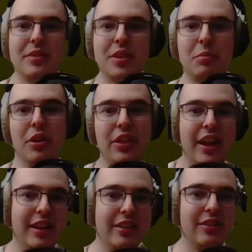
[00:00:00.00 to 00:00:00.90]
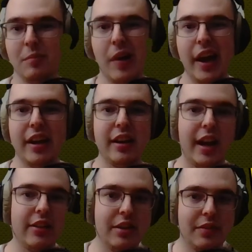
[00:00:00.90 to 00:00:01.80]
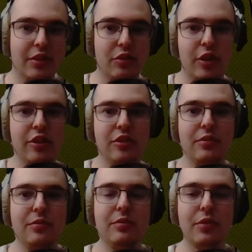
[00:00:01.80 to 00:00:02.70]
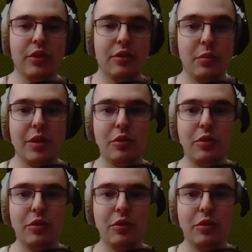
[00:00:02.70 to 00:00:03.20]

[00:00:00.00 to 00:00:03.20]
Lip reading: The point of that is I identified a strategy for this week,